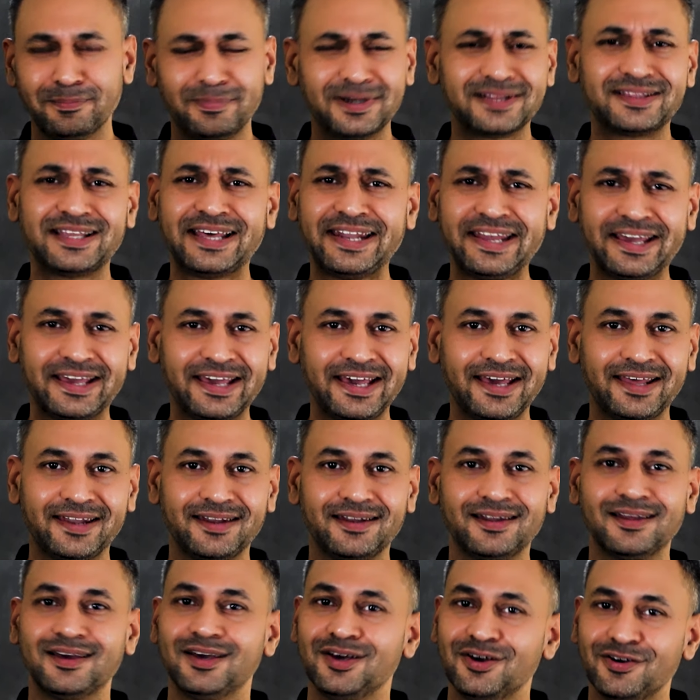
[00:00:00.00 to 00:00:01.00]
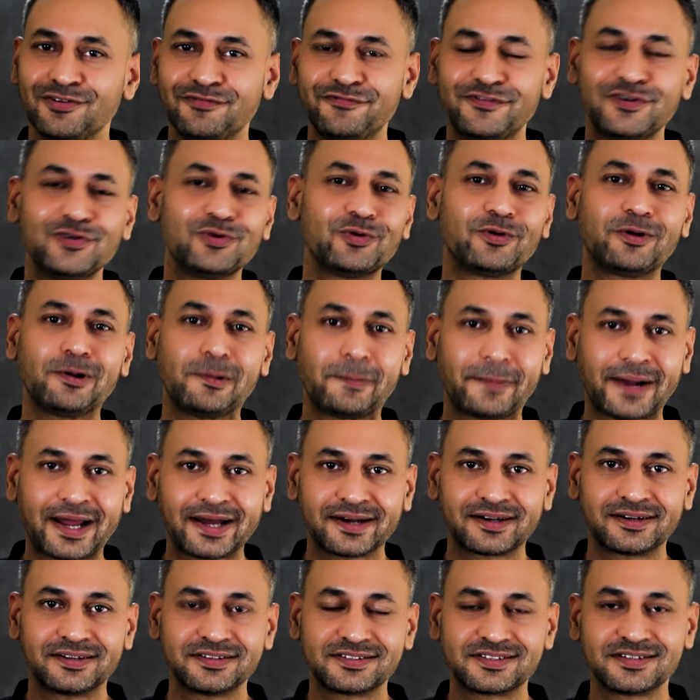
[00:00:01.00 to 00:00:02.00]
But then again, funeral
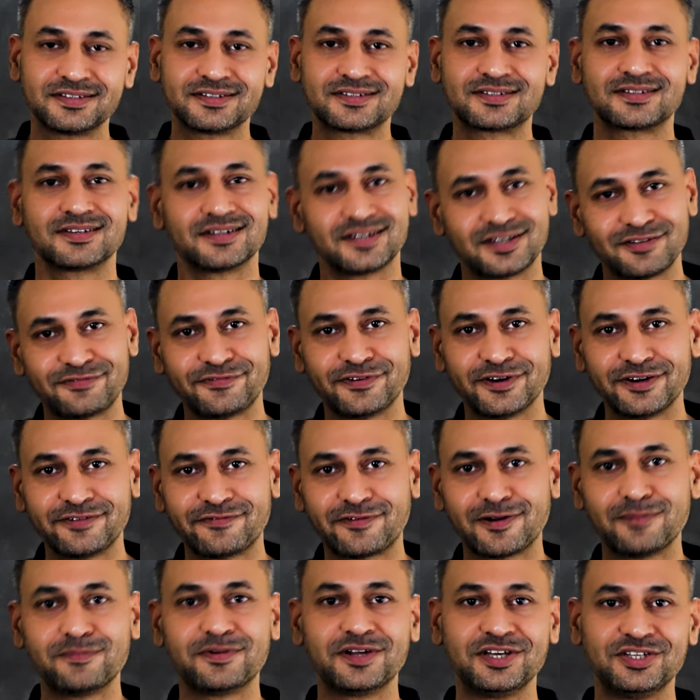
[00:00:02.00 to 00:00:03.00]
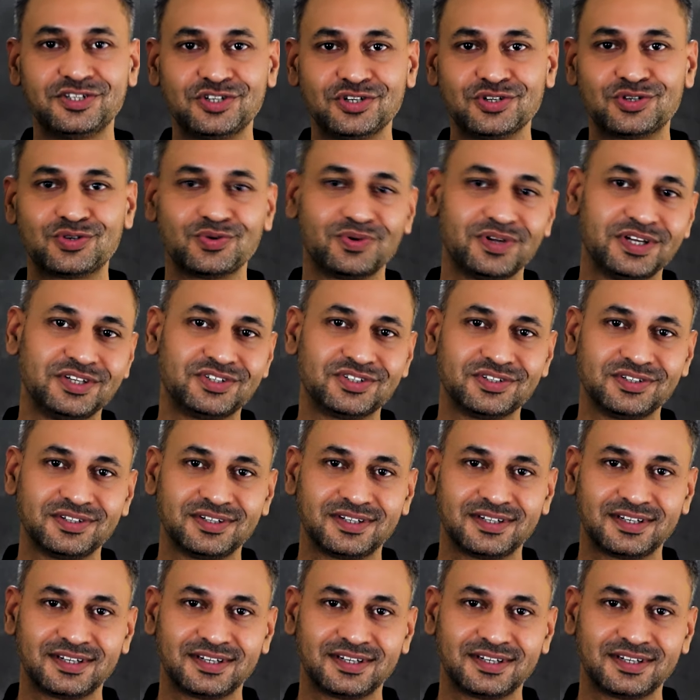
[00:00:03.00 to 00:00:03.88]
practices differed from region to region.